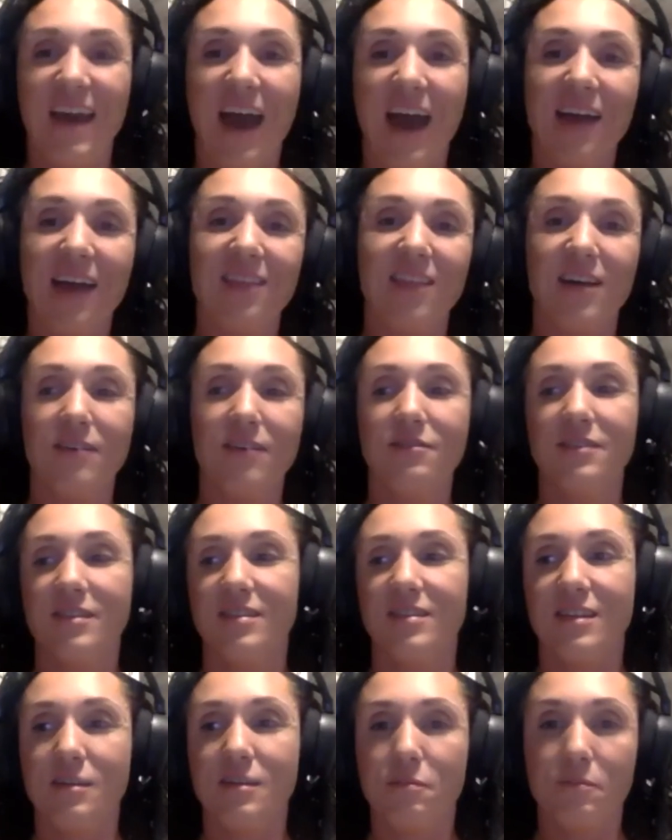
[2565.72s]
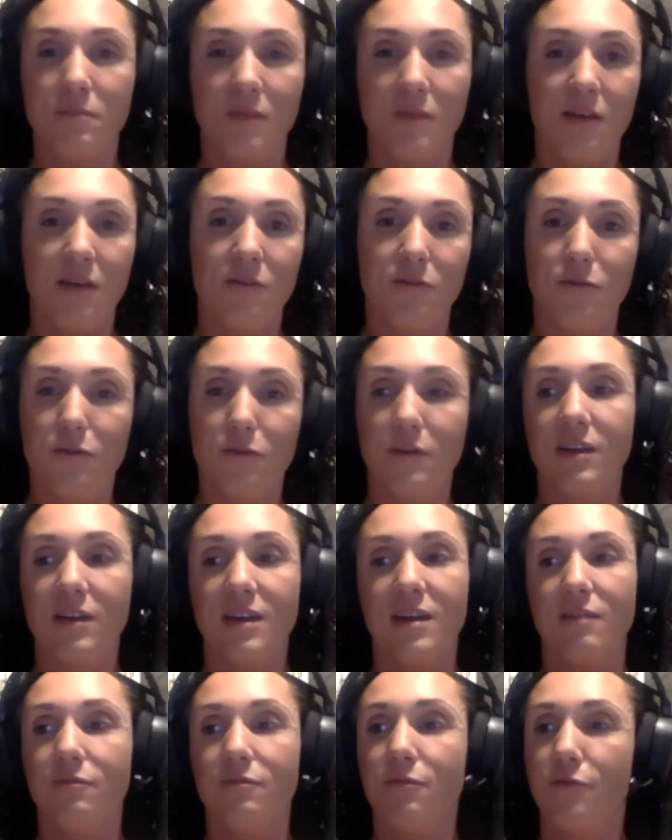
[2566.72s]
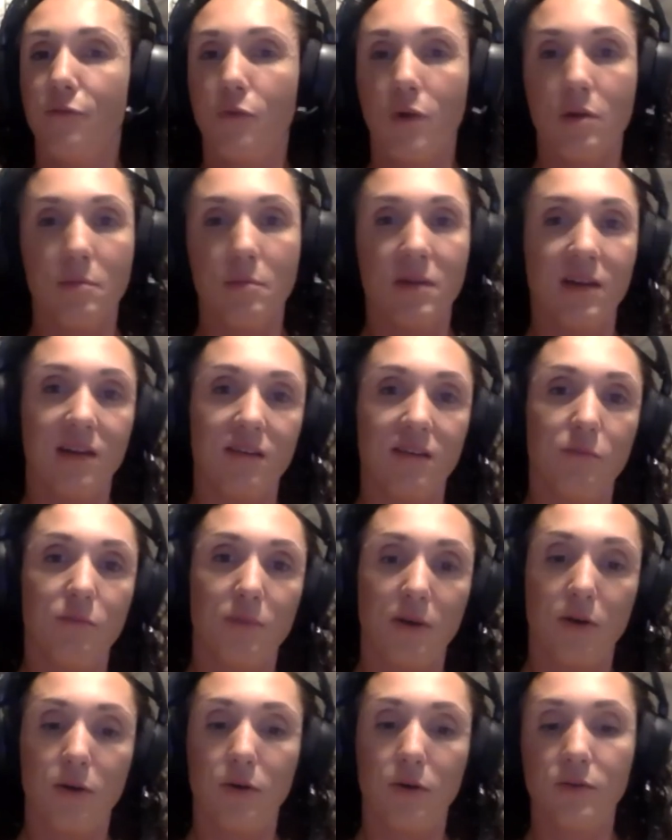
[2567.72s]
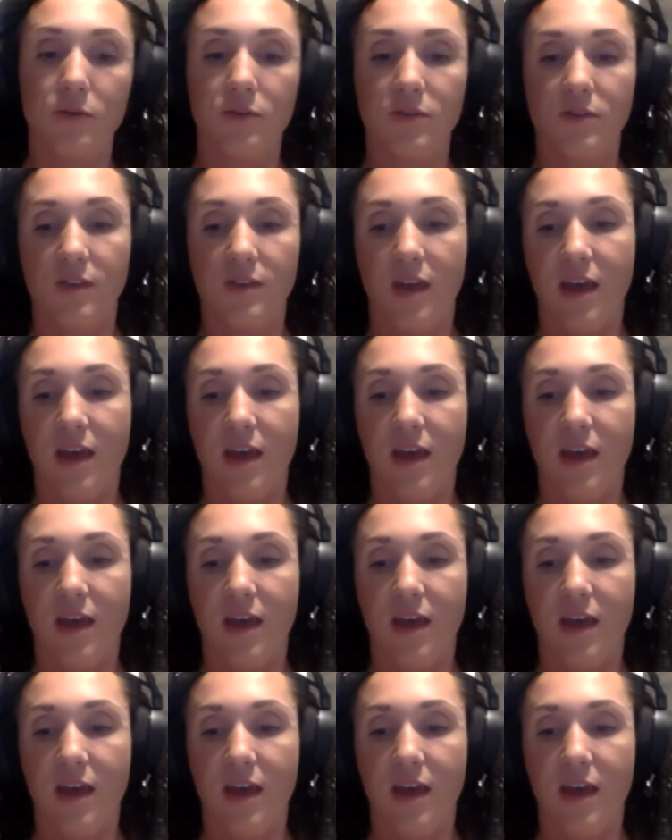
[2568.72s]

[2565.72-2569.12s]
love to see really informative posts